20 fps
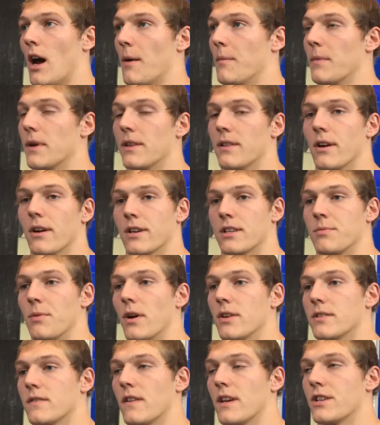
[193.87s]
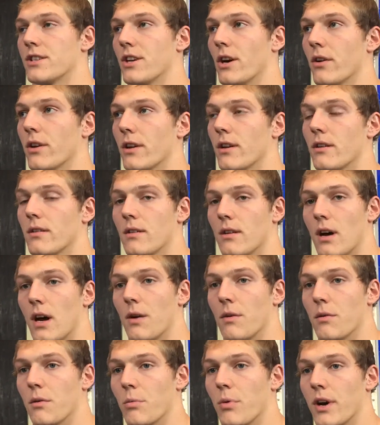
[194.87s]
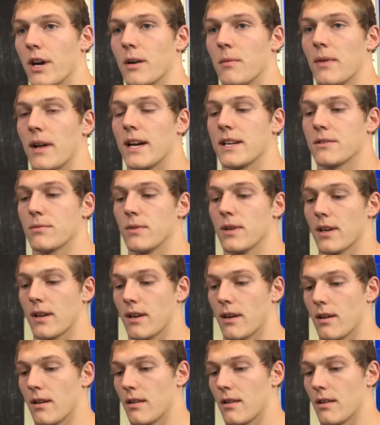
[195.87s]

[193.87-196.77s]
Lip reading: I mean, they're explosive. They showed it when we played them last week.